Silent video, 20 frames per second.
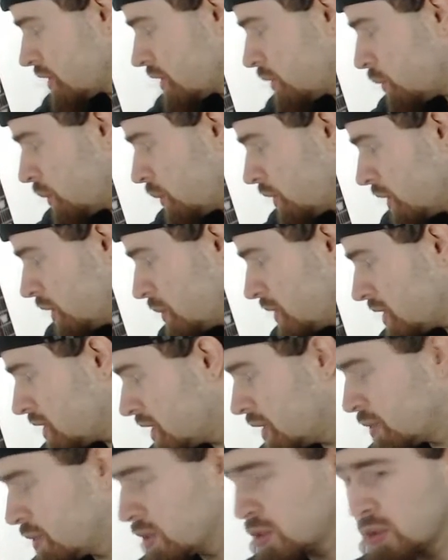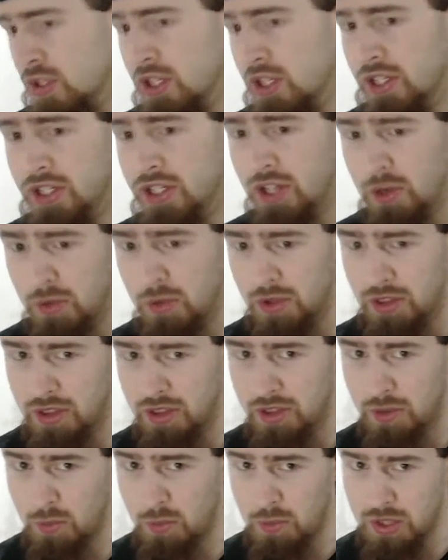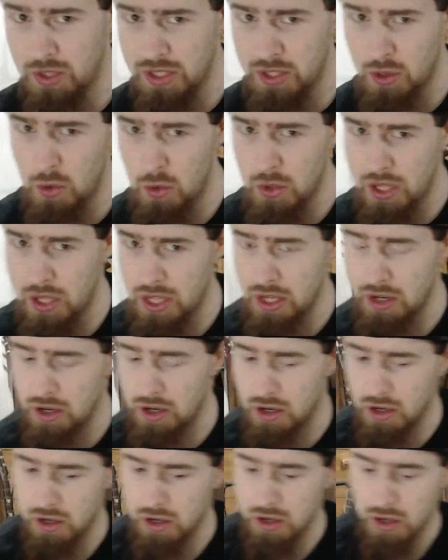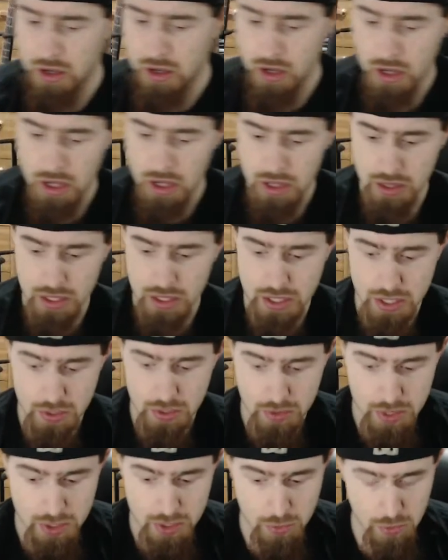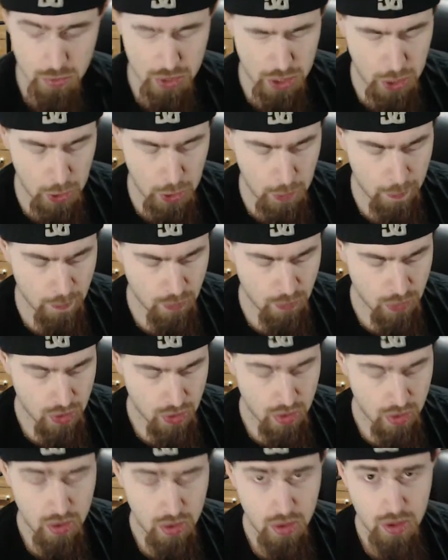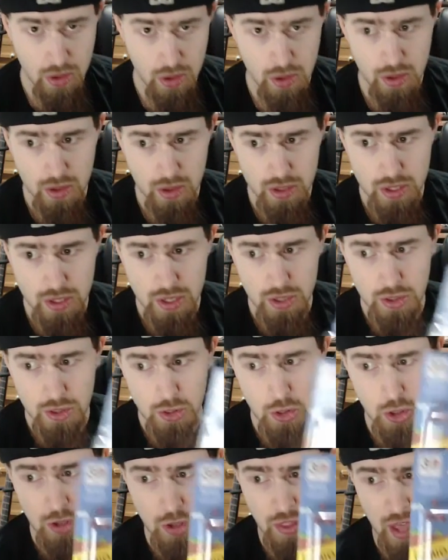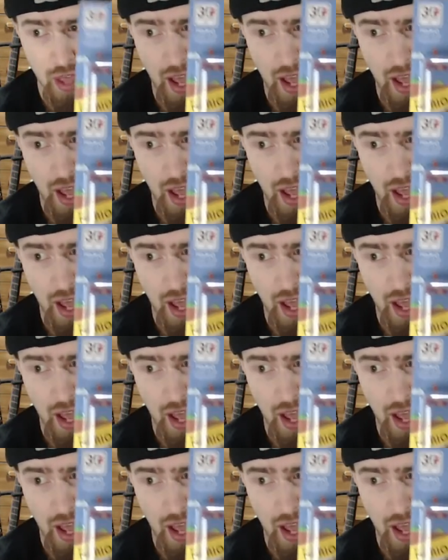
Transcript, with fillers: let me see. Which one should I start with? Let's go here. Let's do this one here. Look at that.